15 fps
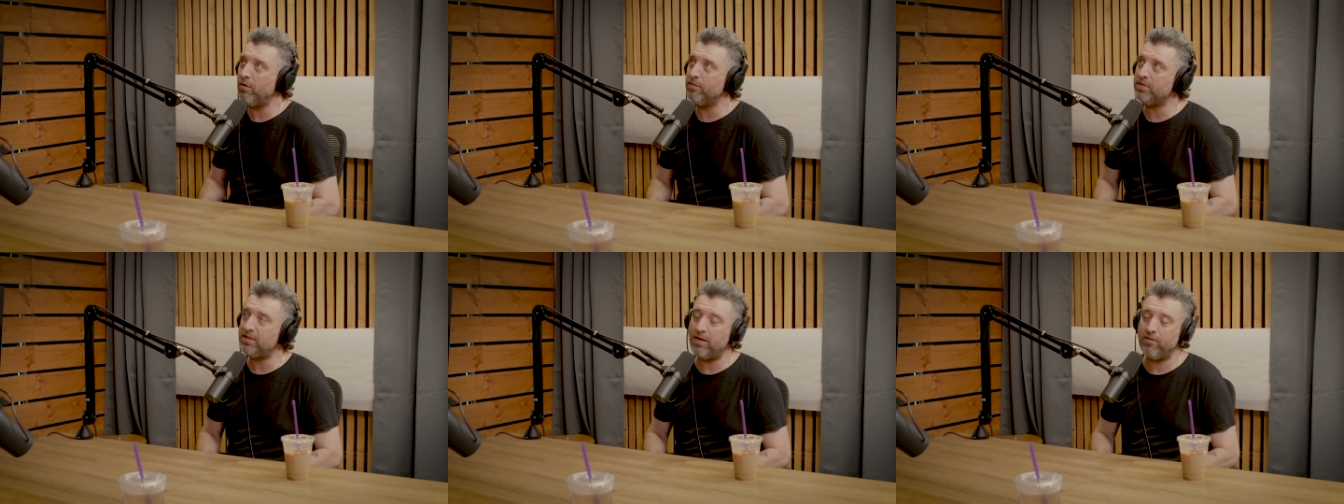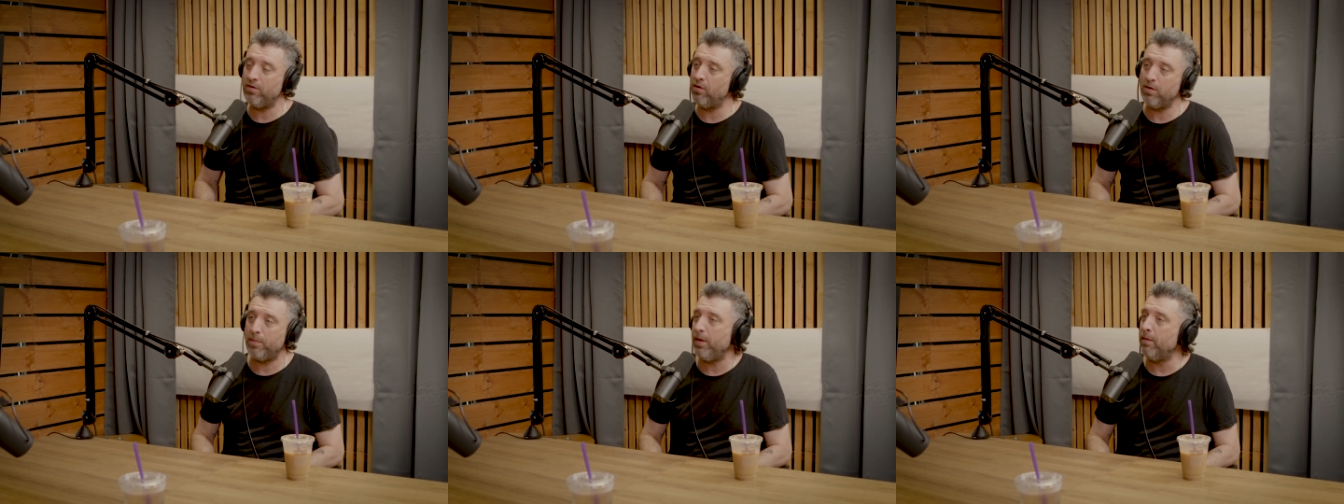of
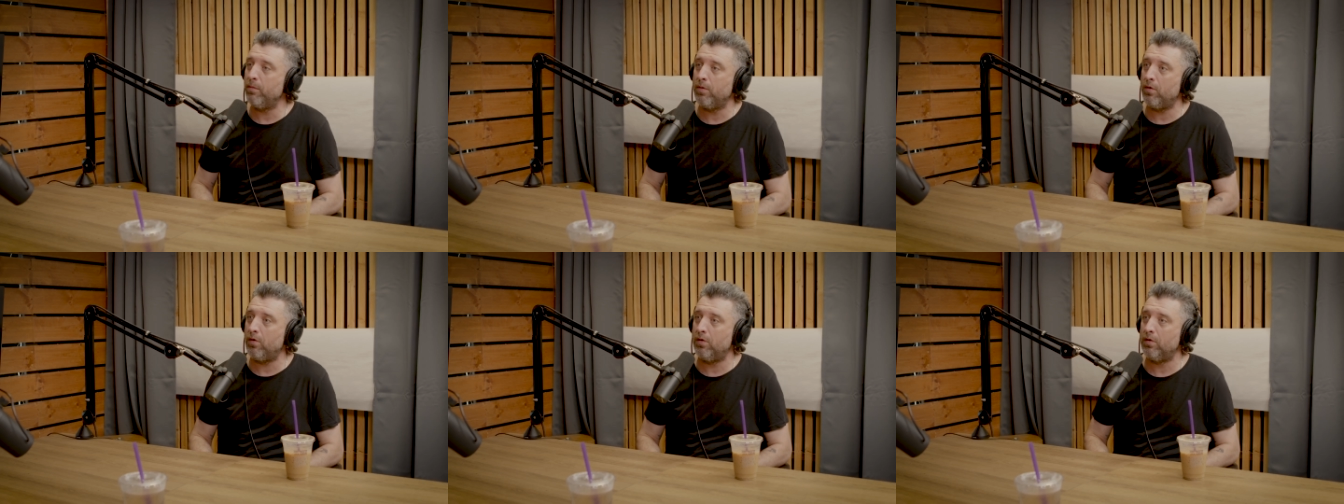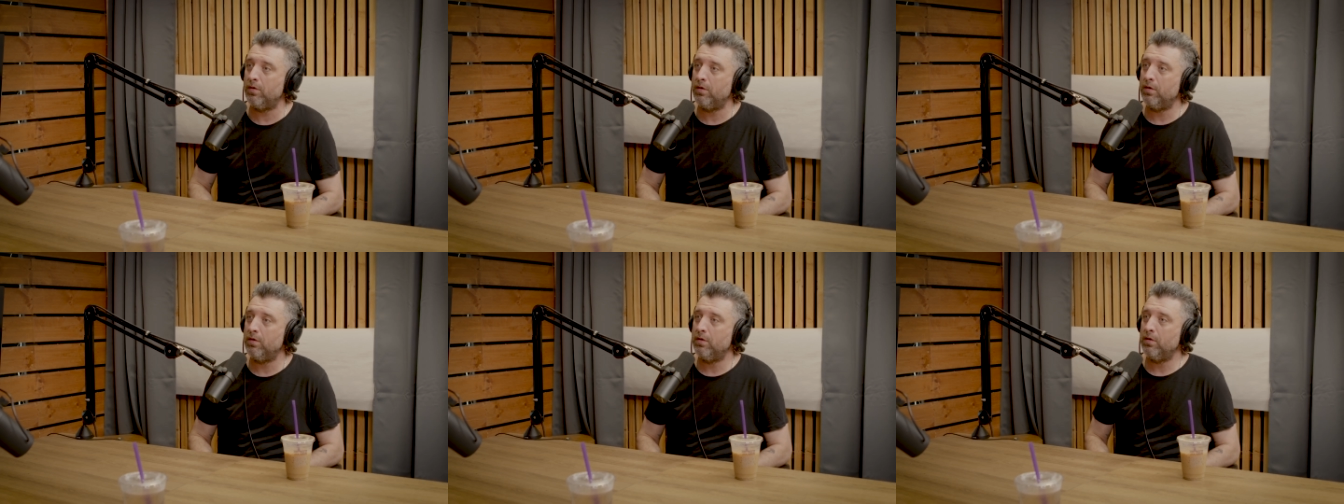700 people
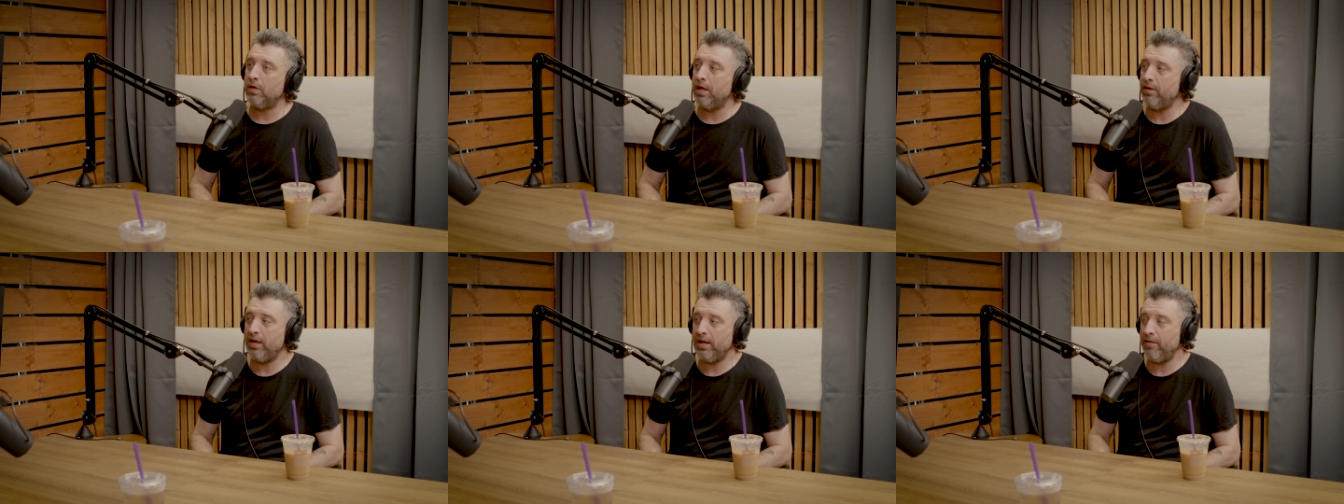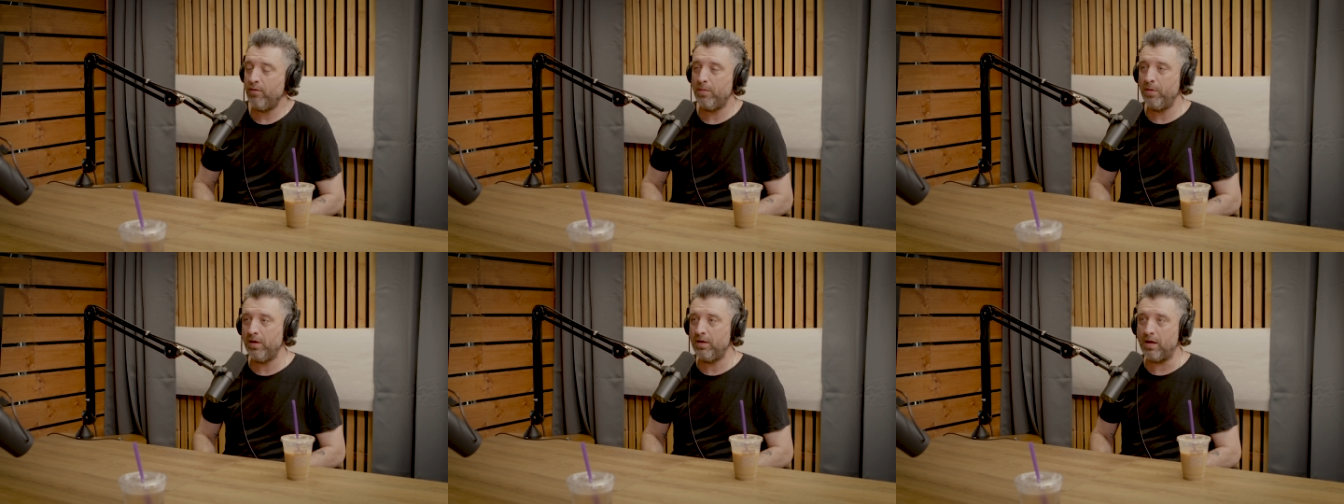and they give
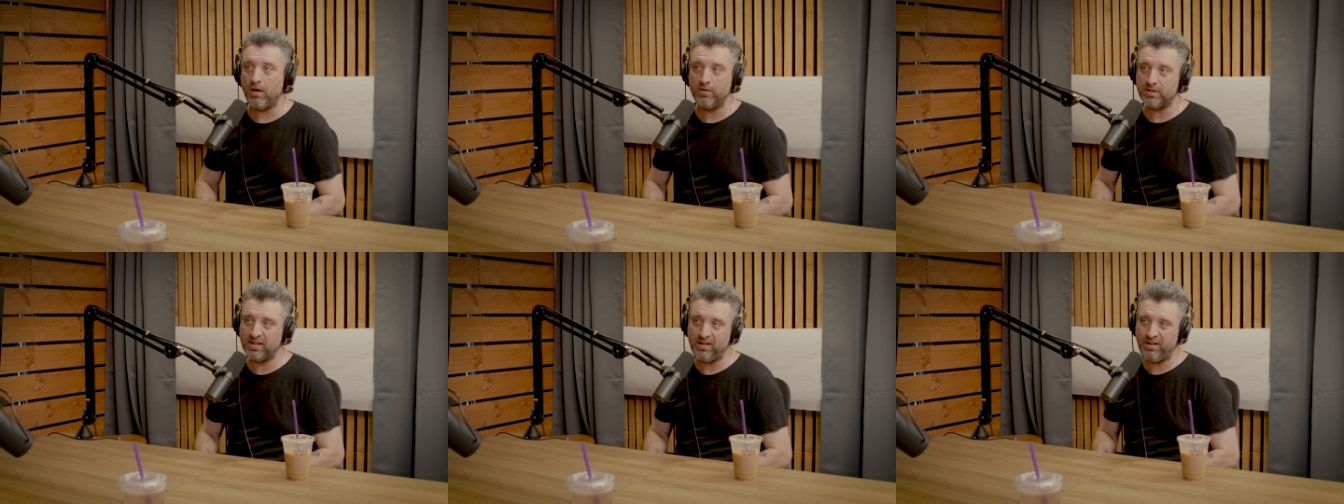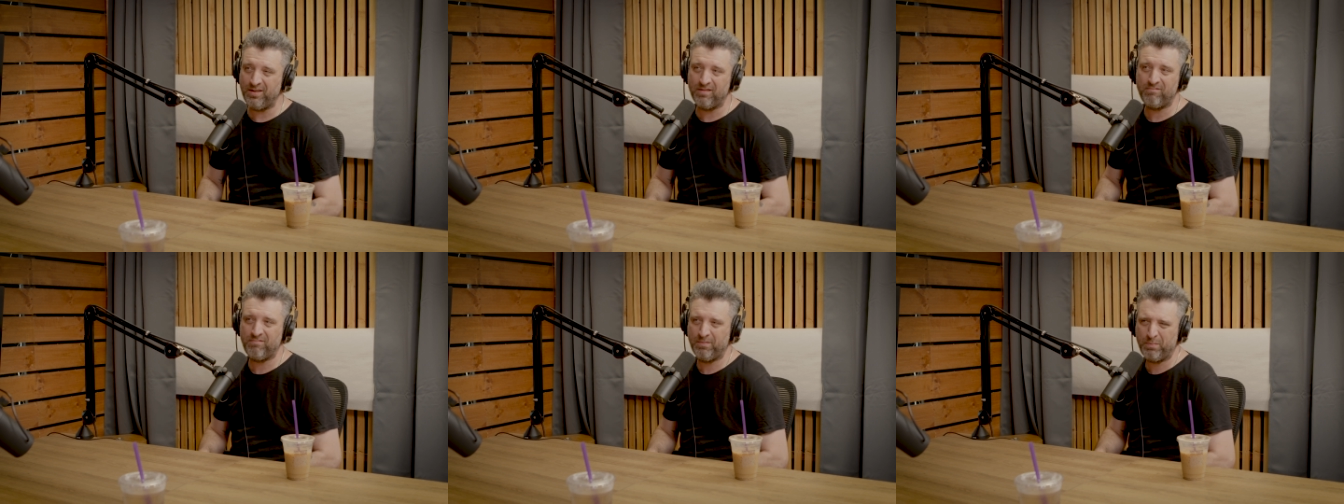you $1 million, I
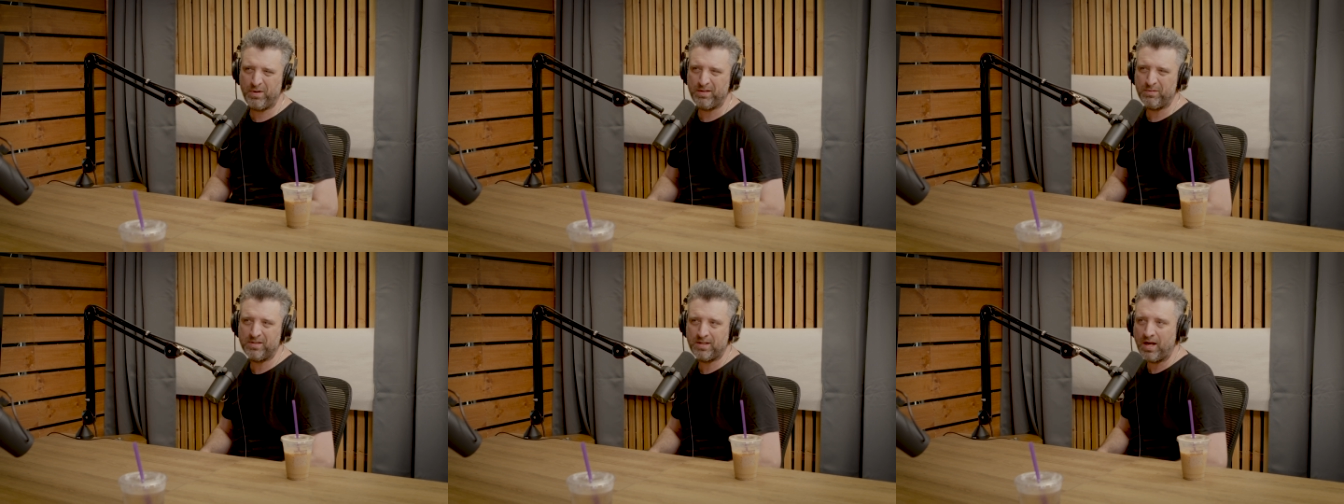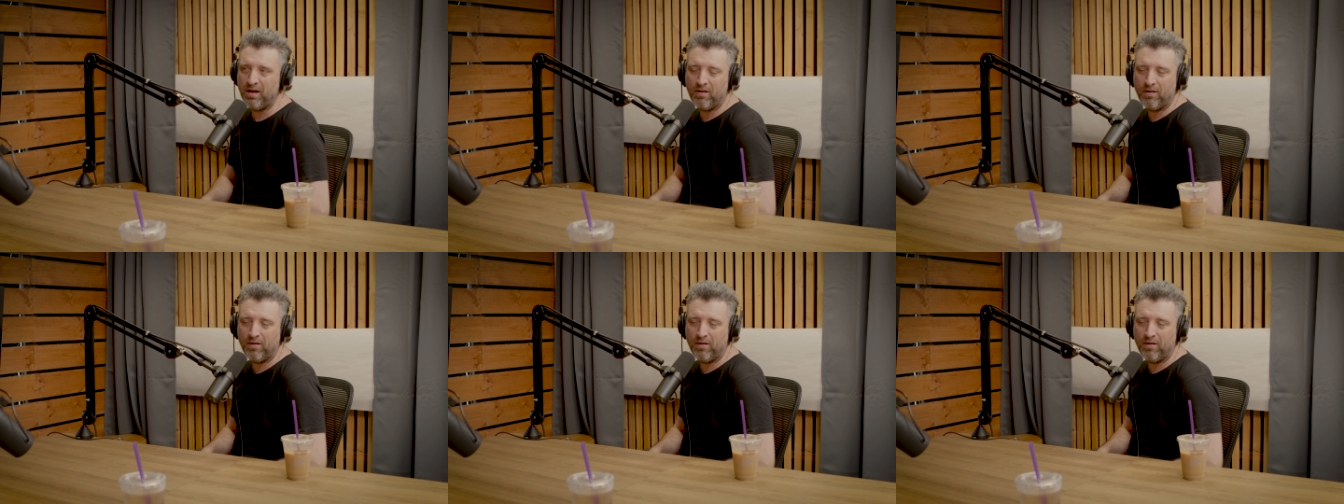think you're pretty set